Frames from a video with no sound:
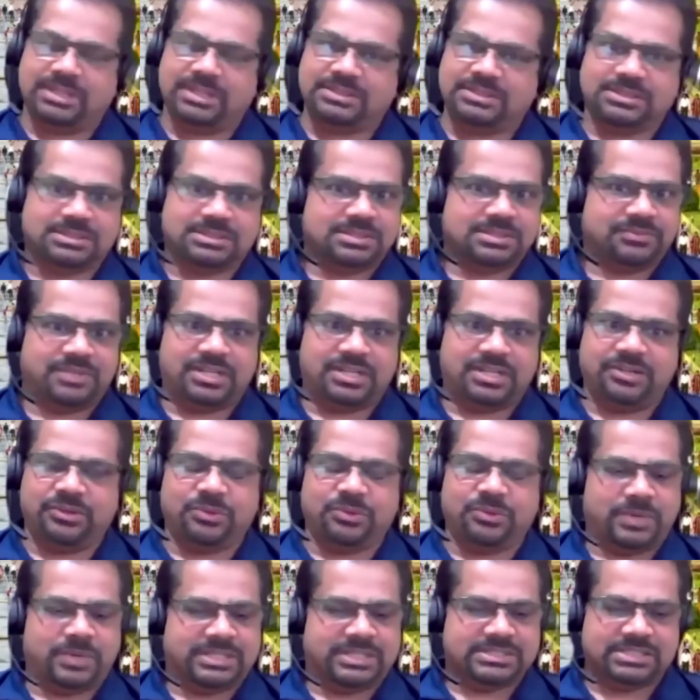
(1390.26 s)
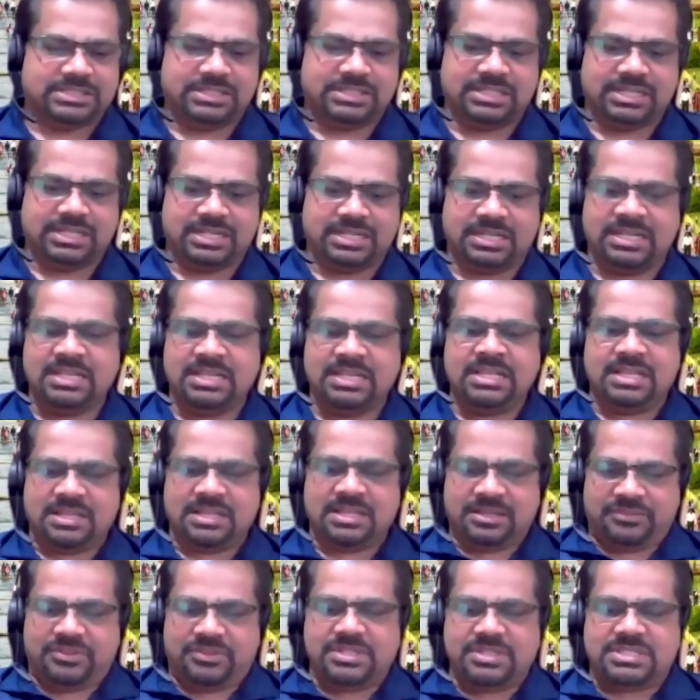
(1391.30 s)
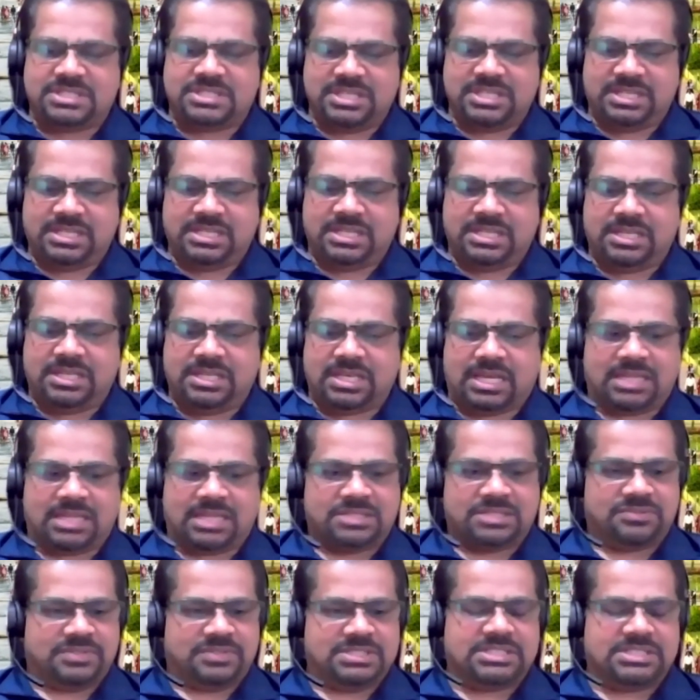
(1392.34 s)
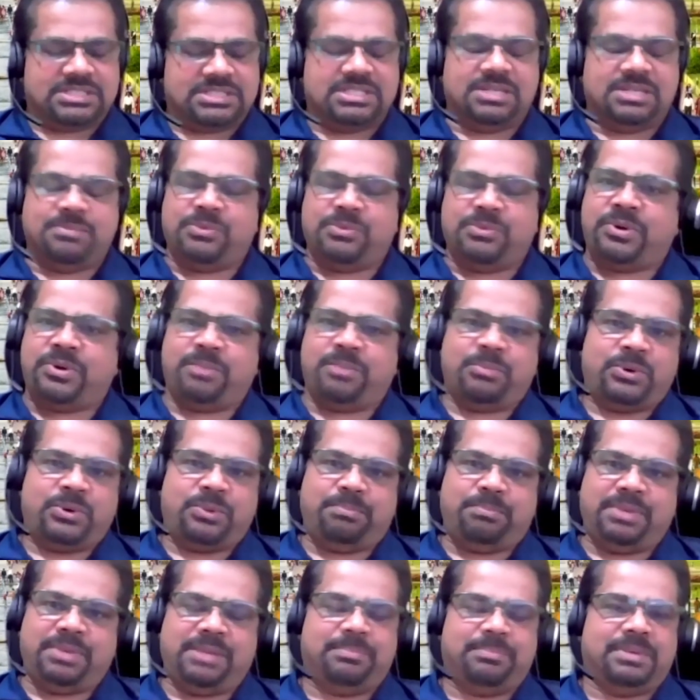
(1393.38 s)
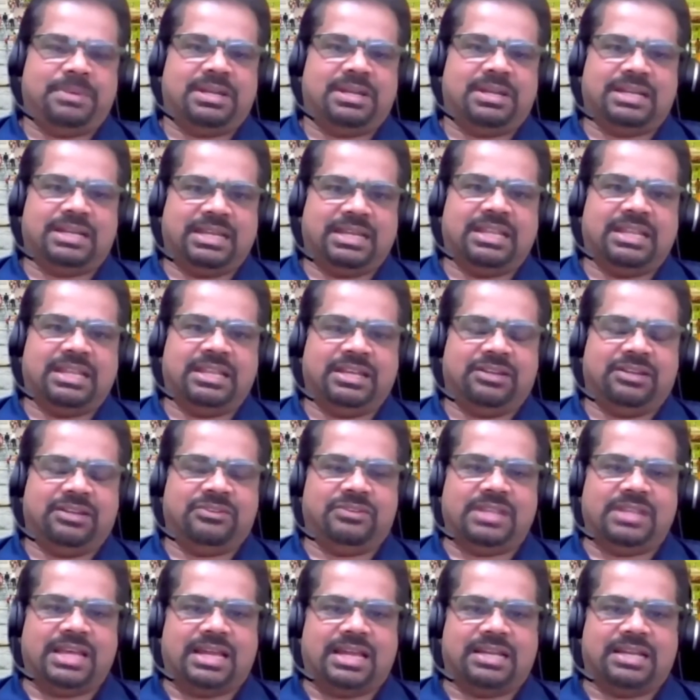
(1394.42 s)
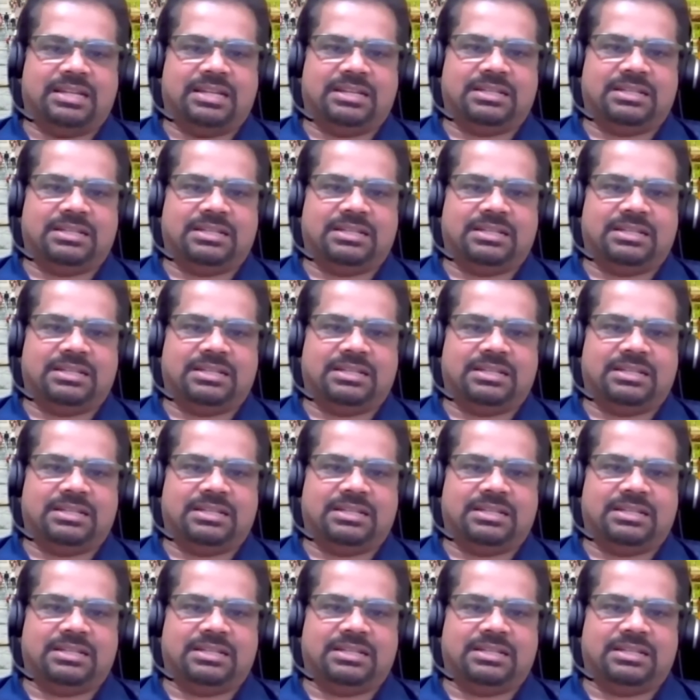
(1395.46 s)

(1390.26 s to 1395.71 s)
it's a very good question, and we see as we see more and more people are getting into that